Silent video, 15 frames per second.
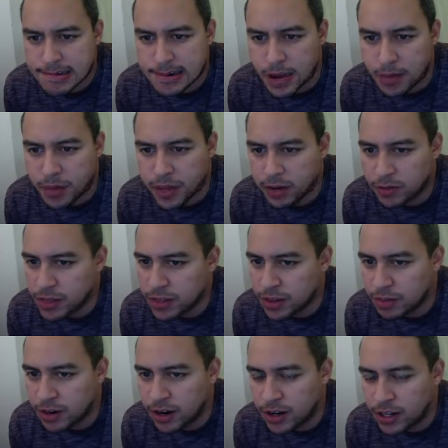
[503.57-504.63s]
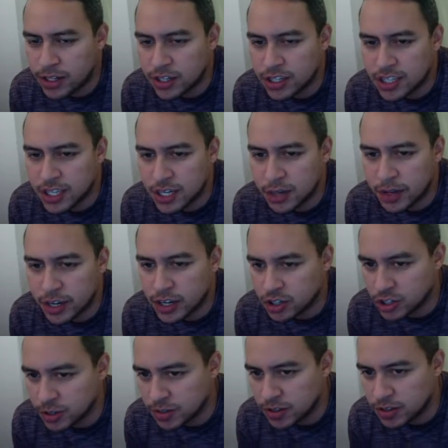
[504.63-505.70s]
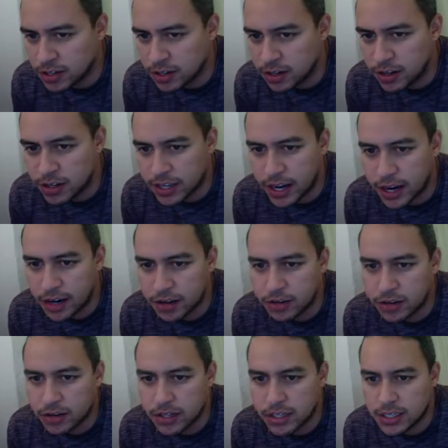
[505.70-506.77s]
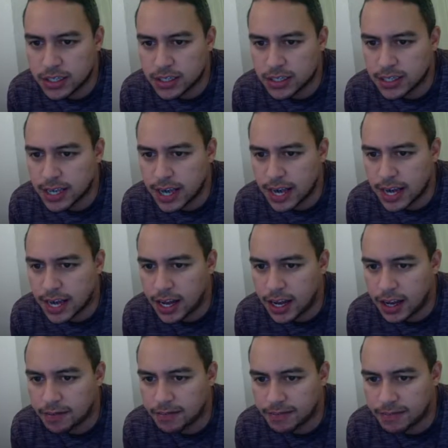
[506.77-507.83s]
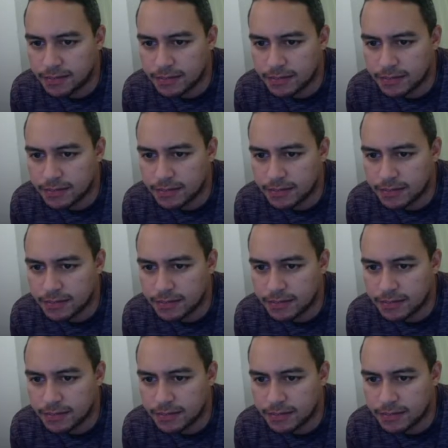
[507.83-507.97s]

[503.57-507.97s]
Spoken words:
mean, with LeBron on your team, he contributes in all categories. And